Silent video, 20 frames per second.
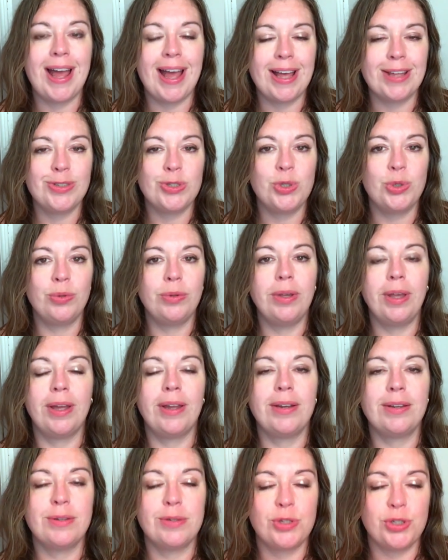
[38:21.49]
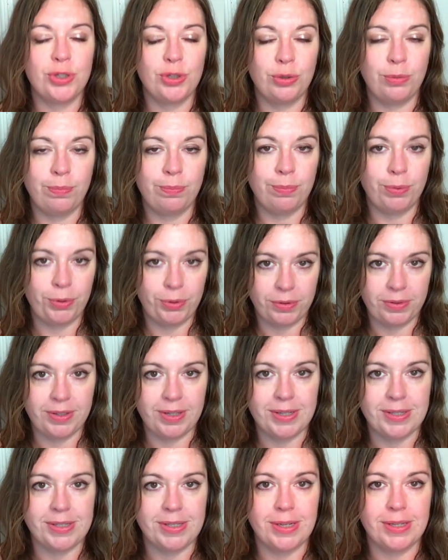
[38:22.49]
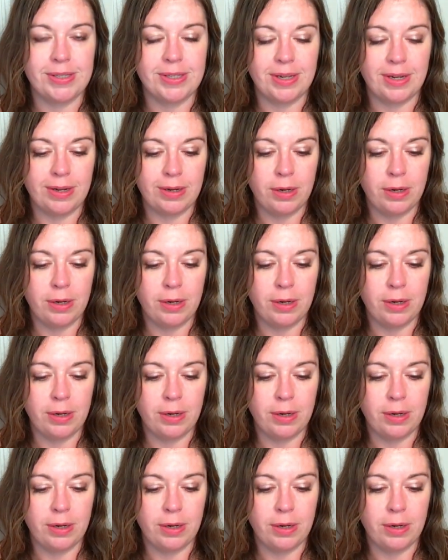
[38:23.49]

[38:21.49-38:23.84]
as you get into your birthday season.